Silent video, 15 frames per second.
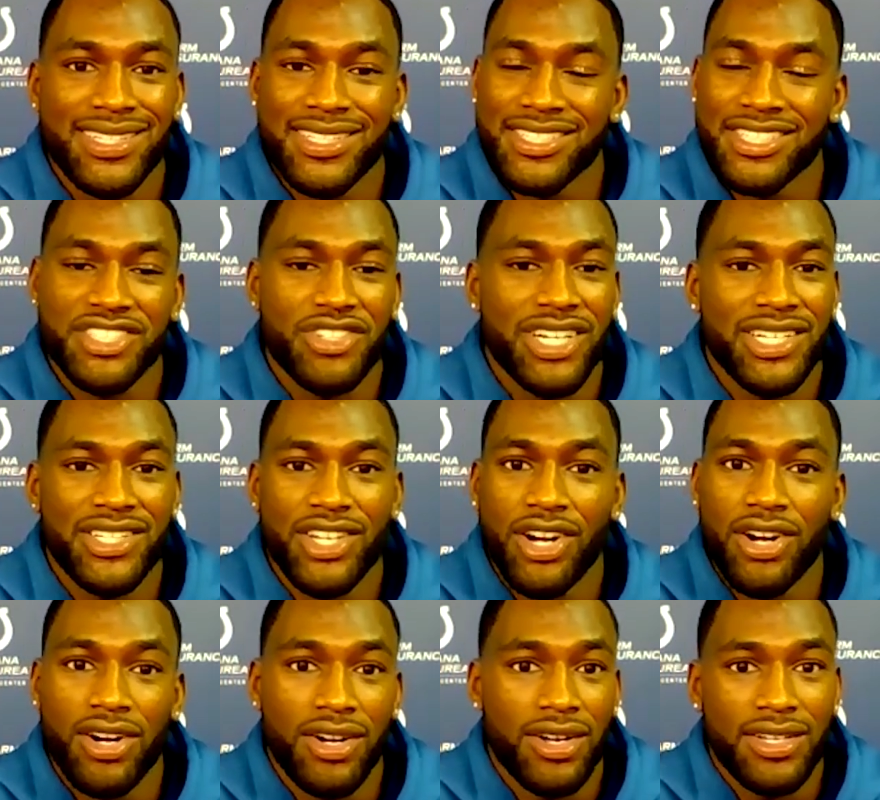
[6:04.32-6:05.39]
is a straight
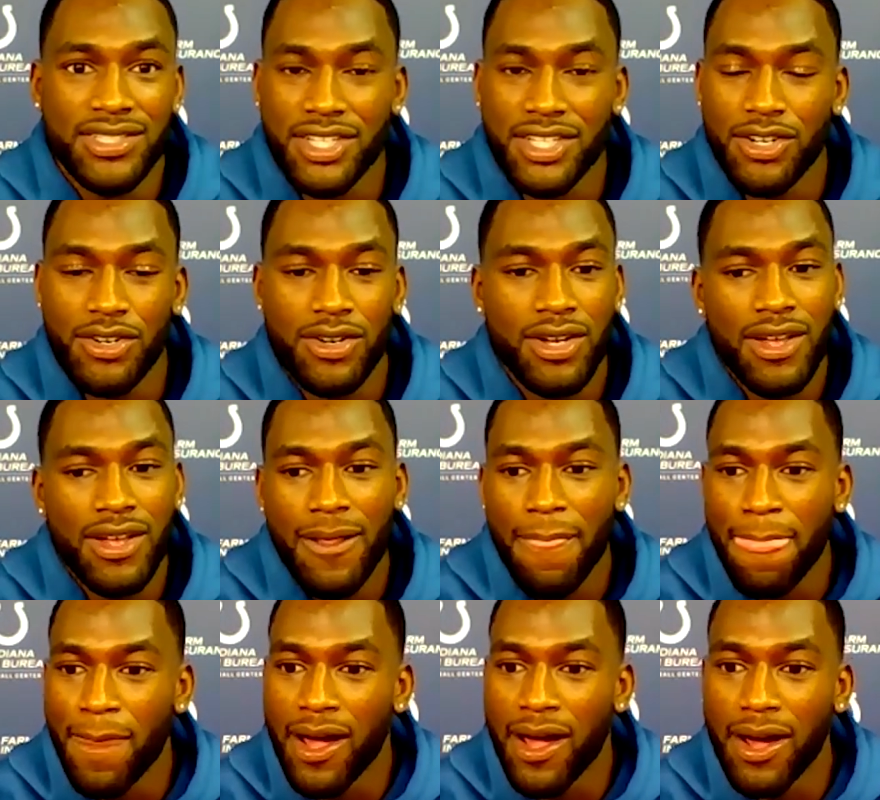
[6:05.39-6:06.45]
dog. So
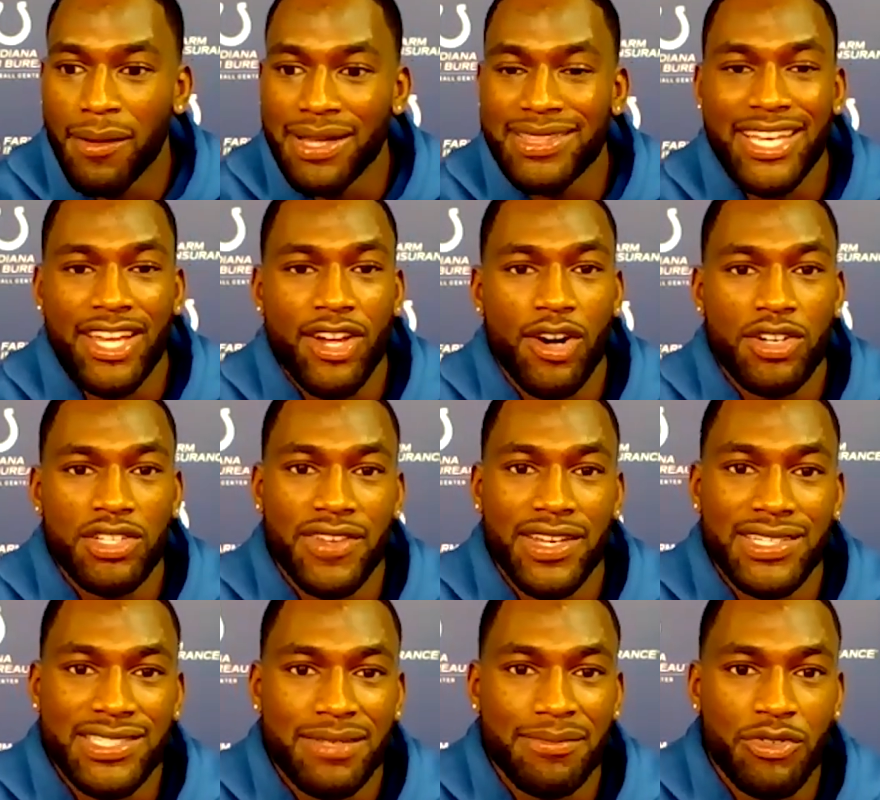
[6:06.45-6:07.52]
I think Colts
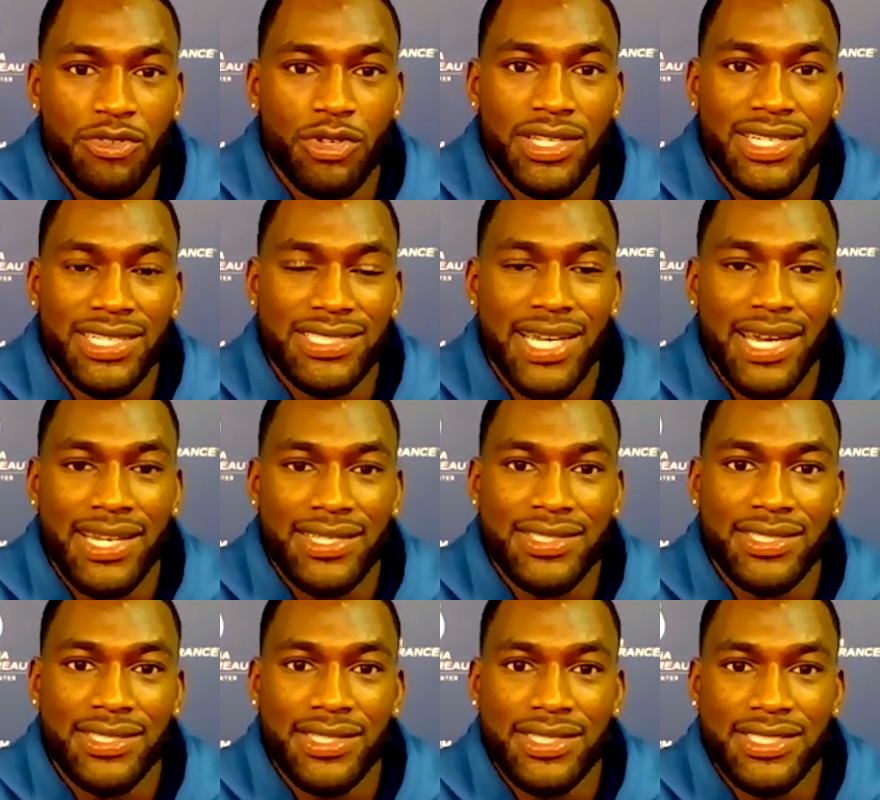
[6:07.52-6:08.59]
fans can be really excited
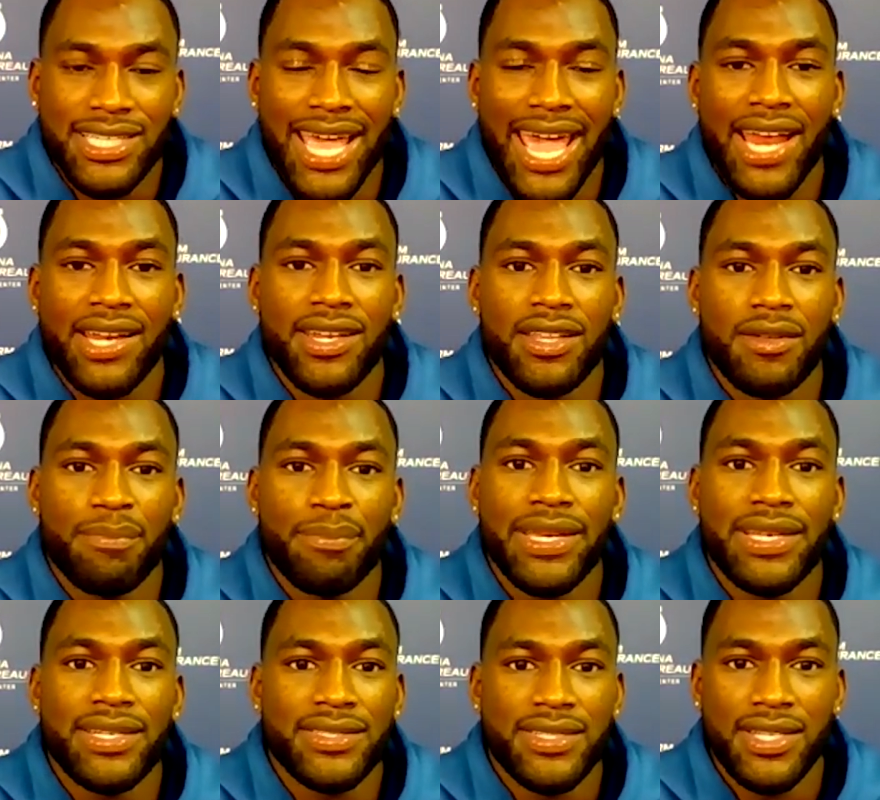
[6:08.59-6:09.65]
to add another
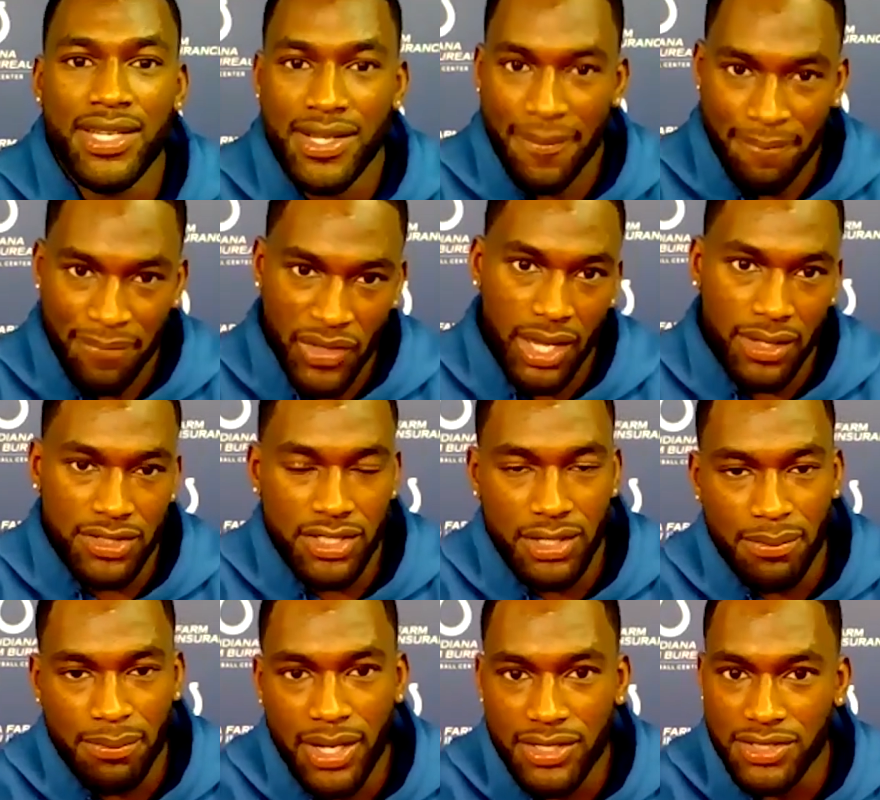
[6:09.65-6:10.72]
piece to
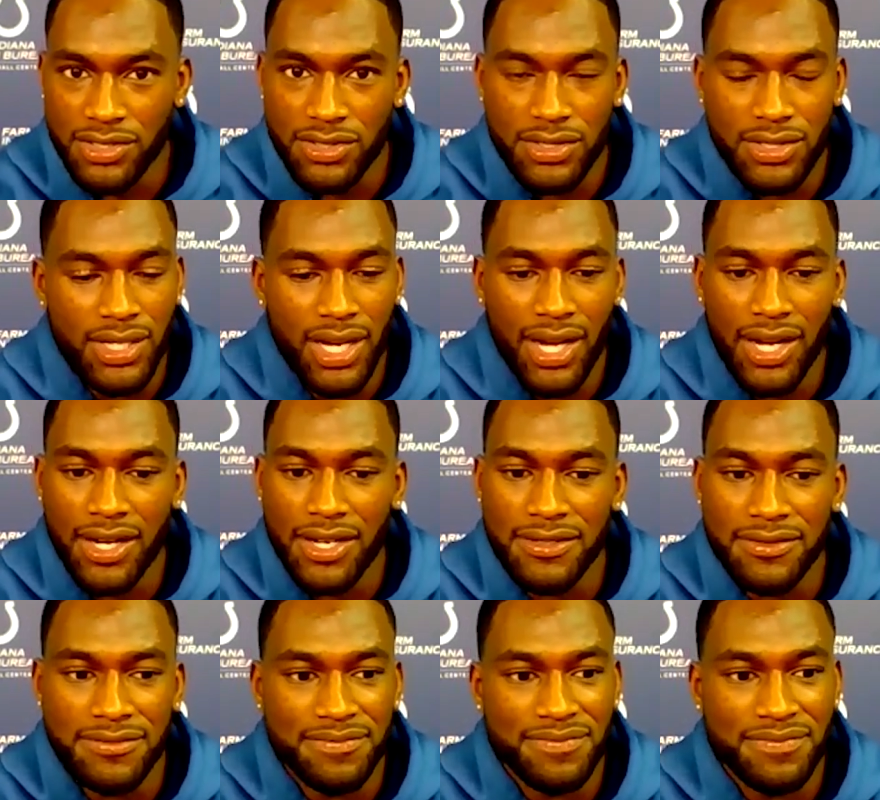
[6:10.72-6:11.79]
the puzzle.
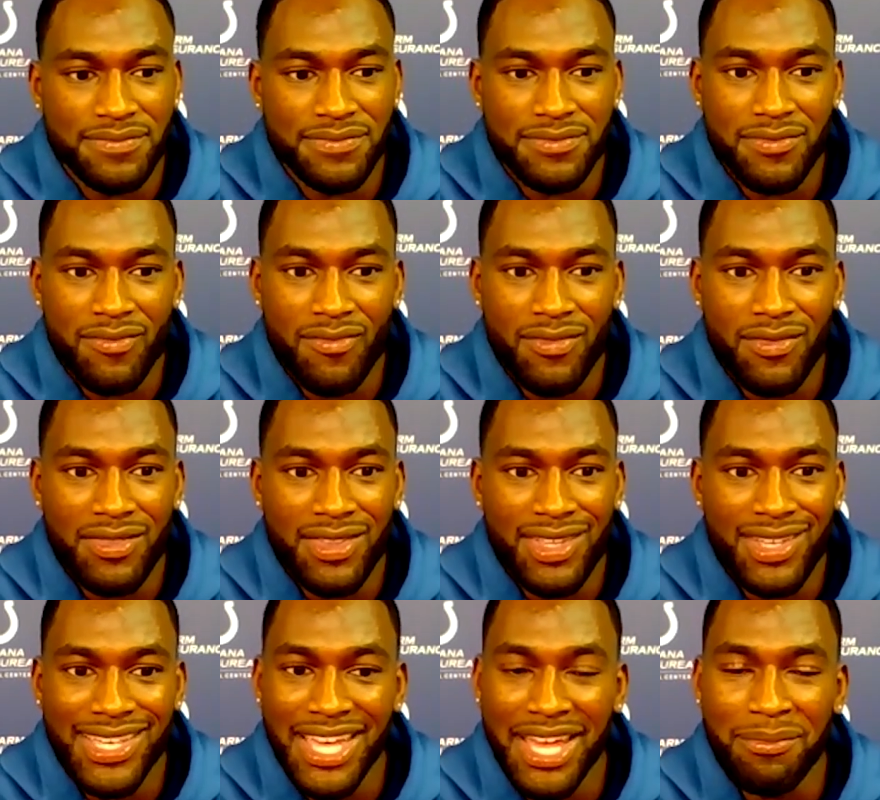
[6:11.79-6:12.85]

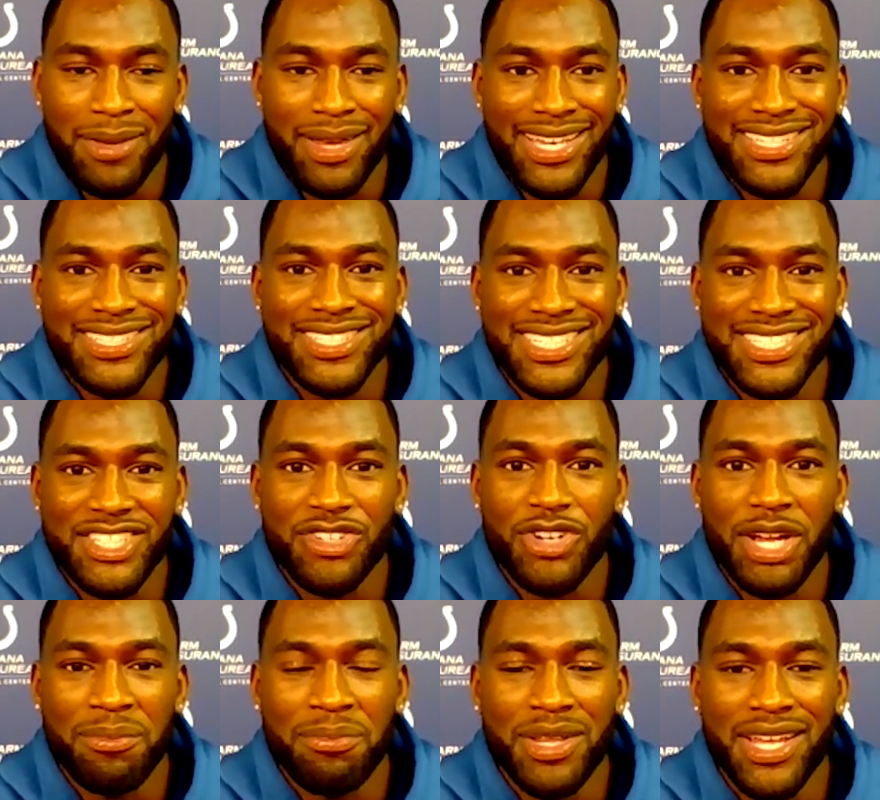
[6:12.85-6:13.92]
Yeah, man, he's a
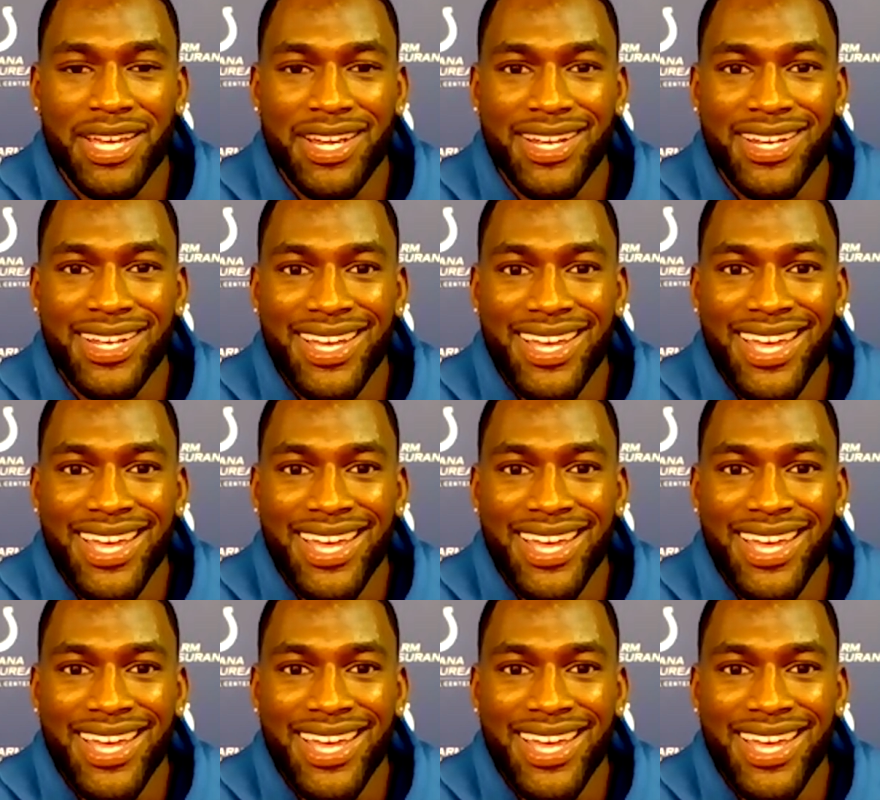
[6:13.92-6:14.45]
great player.